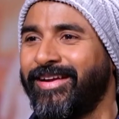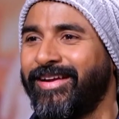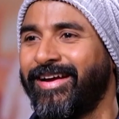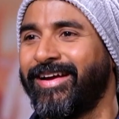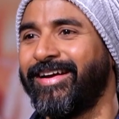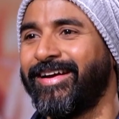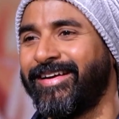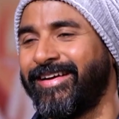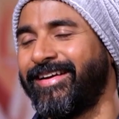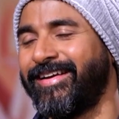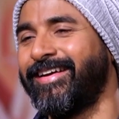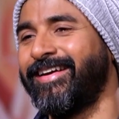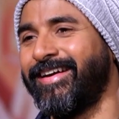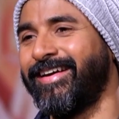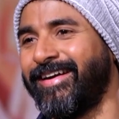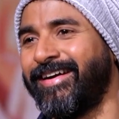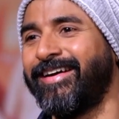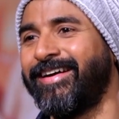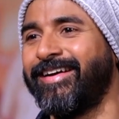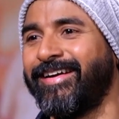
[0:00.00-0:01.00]
Yeah.
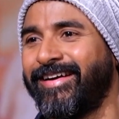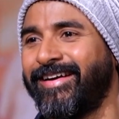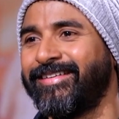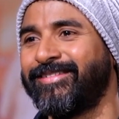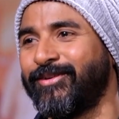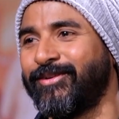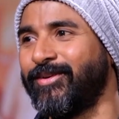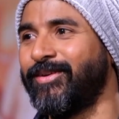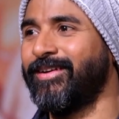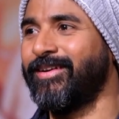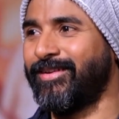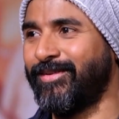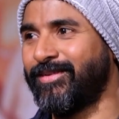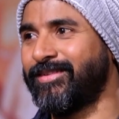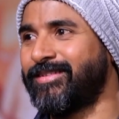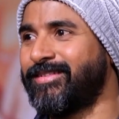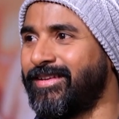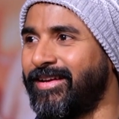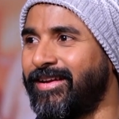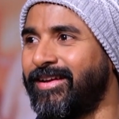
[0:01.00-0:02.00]
Yeah. Yeah. So, it
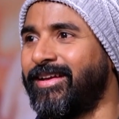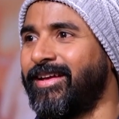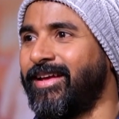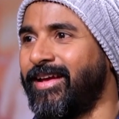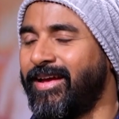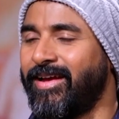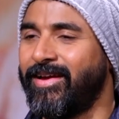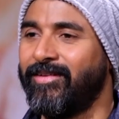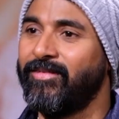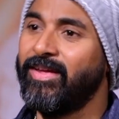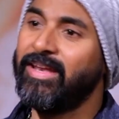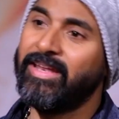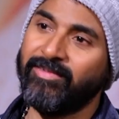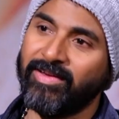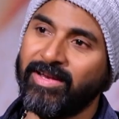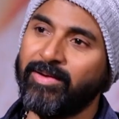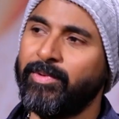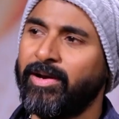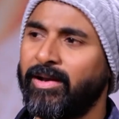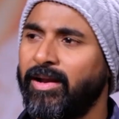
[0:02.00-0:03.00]
was very,
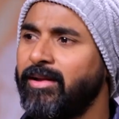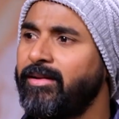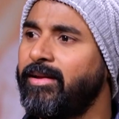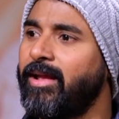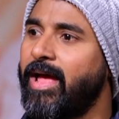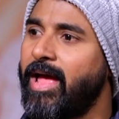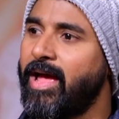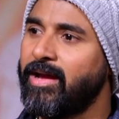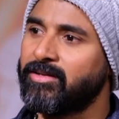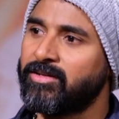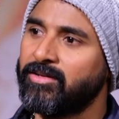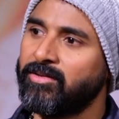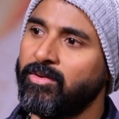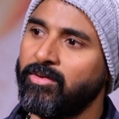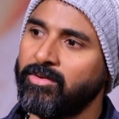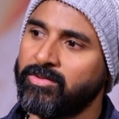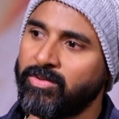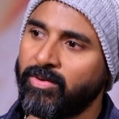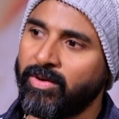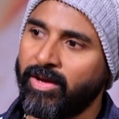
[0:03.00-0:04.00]
very middle. And action
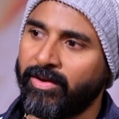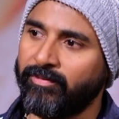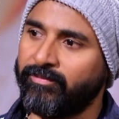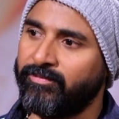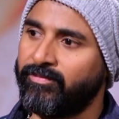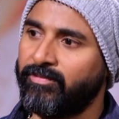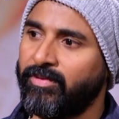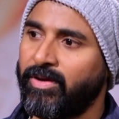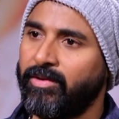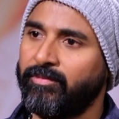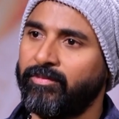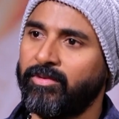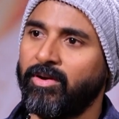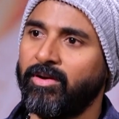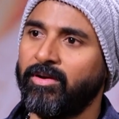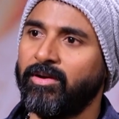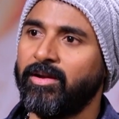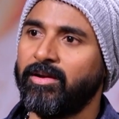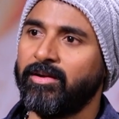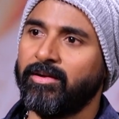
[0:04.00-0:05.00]
also, I've
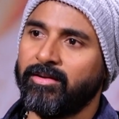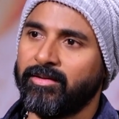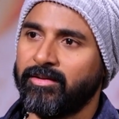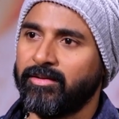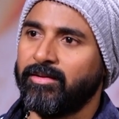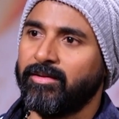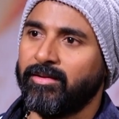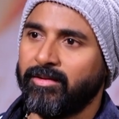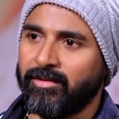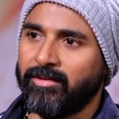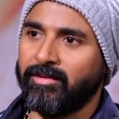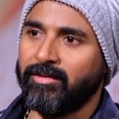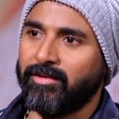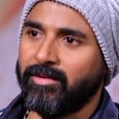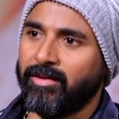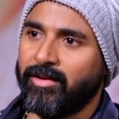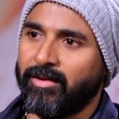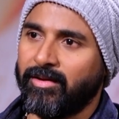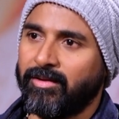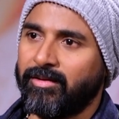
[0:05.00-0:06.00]
not done
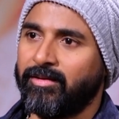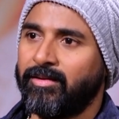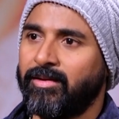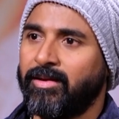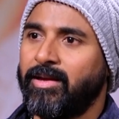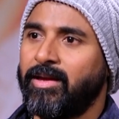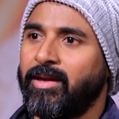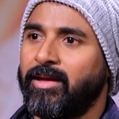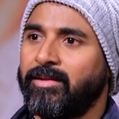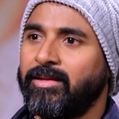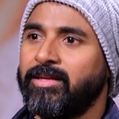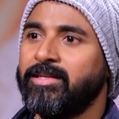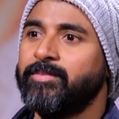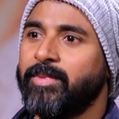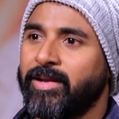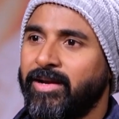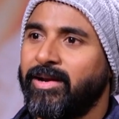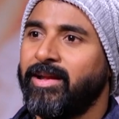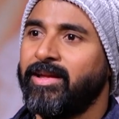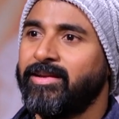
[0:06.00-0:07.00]
these
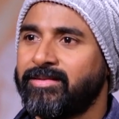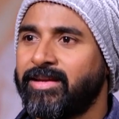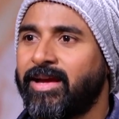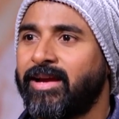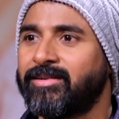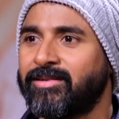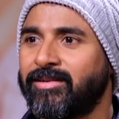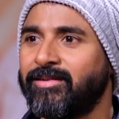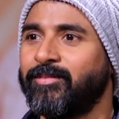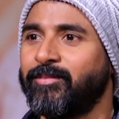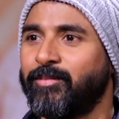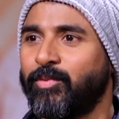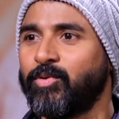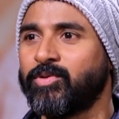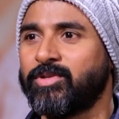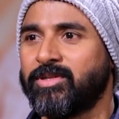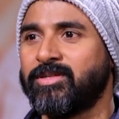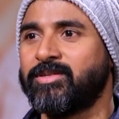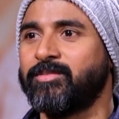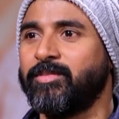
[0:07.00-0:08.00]
many days action
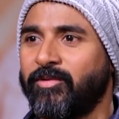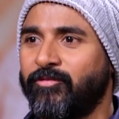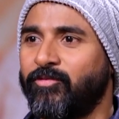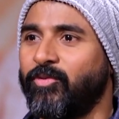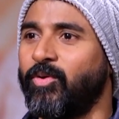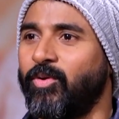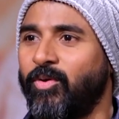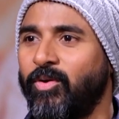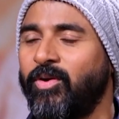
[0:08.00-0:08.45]
portions before.